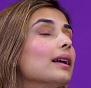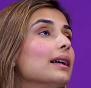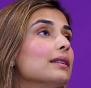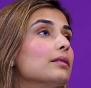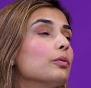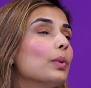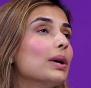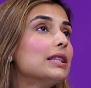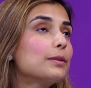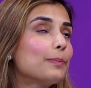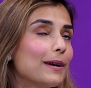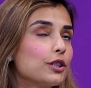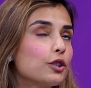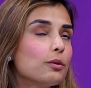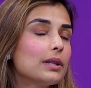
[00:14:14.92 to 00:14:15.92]
and with
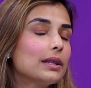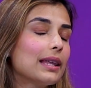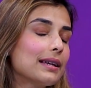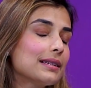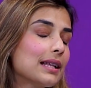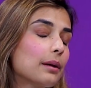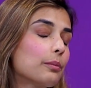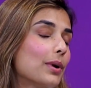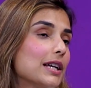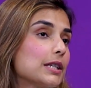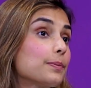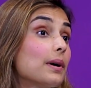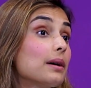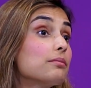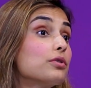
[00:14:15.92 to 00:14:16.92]
especially with things like
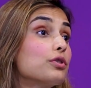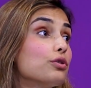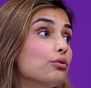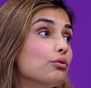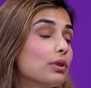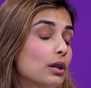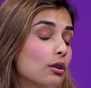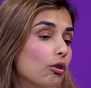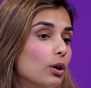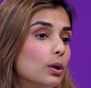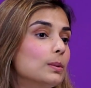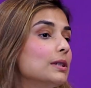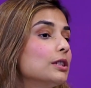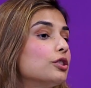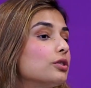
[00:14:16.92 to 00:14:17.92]
breast pumps, you can
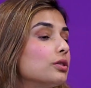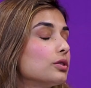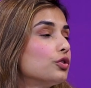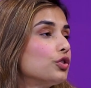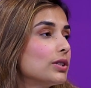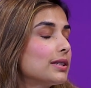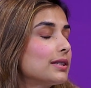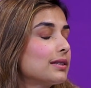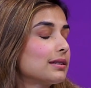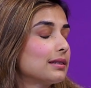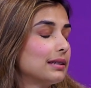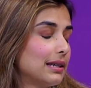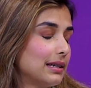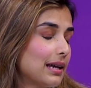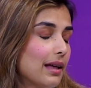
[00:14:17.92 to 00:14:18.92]
always just
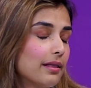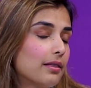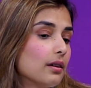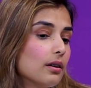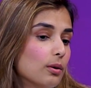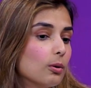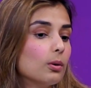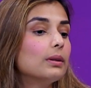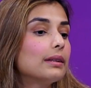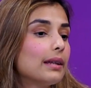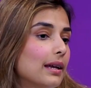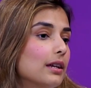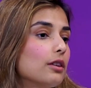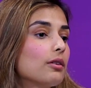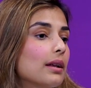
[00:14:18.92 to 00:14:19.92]
get the whole
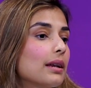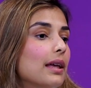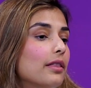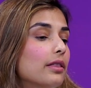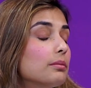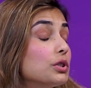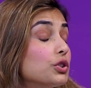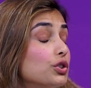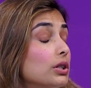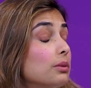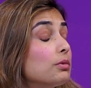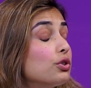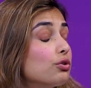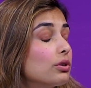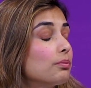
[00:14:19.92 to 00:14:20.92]
thing. You can get the machine,
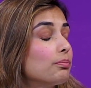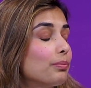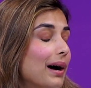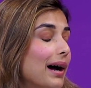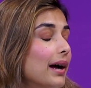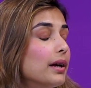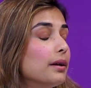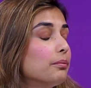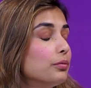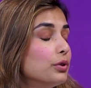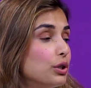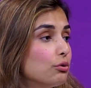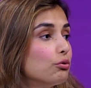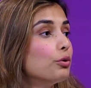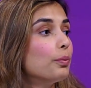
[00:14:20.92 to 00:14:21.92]
but you can buy
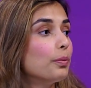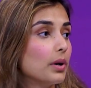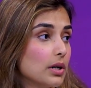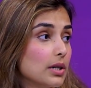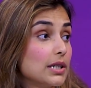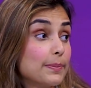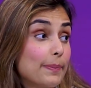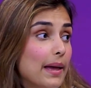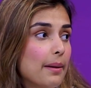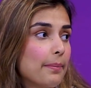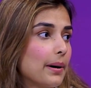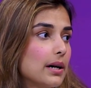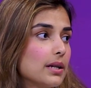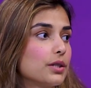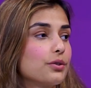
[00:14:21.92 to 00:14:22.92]
new spare
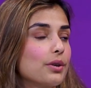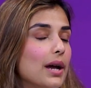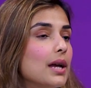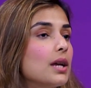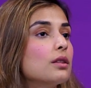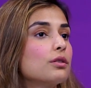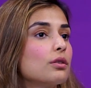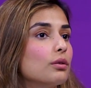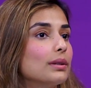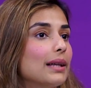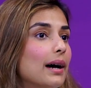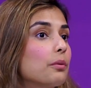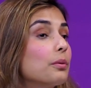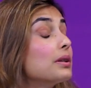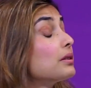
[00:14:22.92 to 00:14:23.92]
parts, right? So
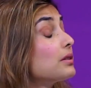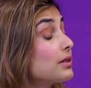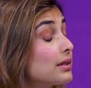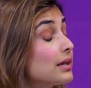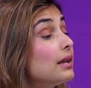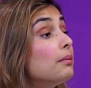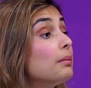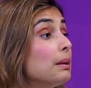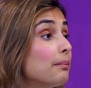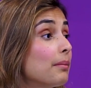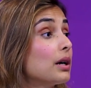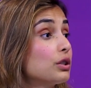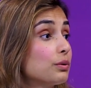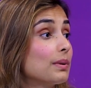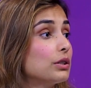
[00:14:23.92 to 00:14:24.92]
that would still be
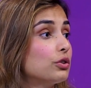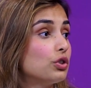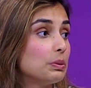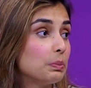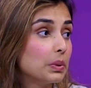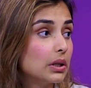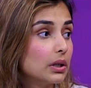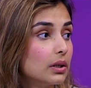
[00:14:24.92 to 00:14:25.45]
much, much cheaper.